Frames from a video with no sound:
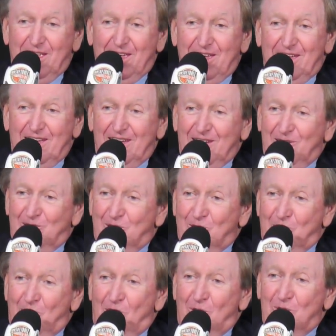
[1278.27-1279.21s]

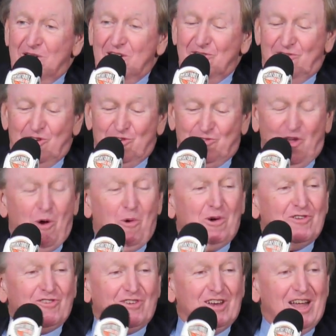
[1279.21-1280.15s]
there's
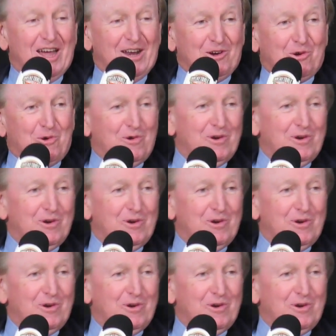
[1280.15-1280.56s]
always a lot of